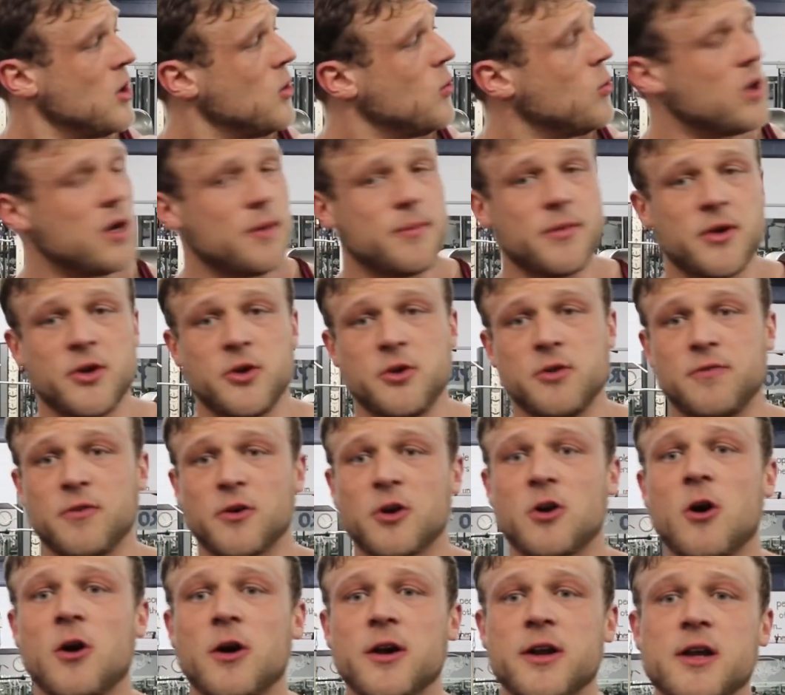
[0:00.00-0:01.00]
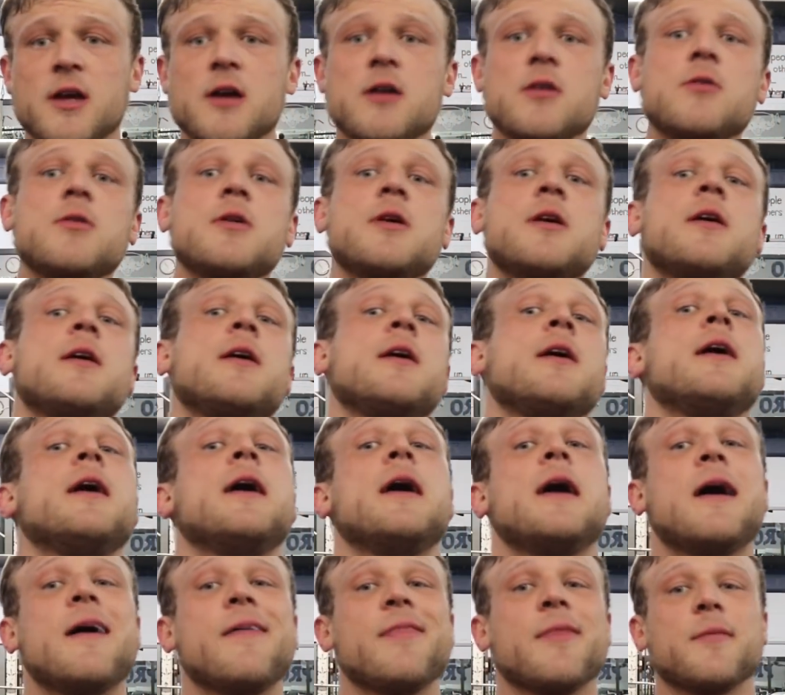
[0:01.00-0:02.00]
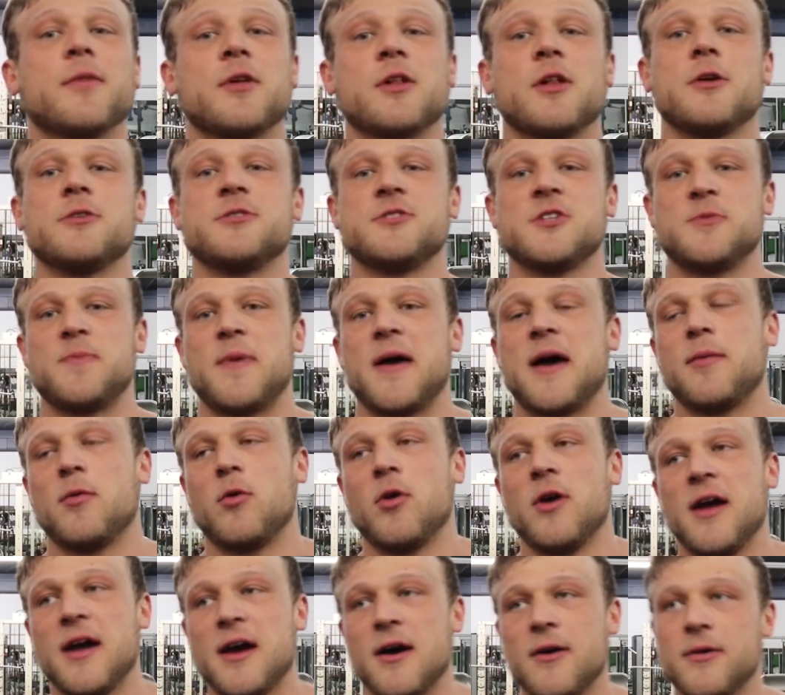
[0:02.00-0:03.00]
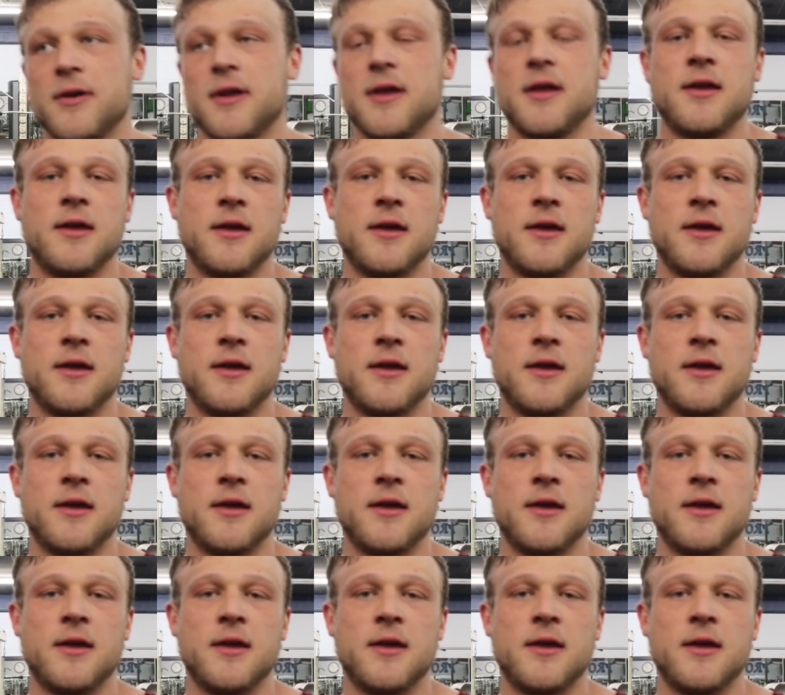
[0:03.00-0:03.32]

what I'm gonna do for cardio. I'm gonna close this bad boy out.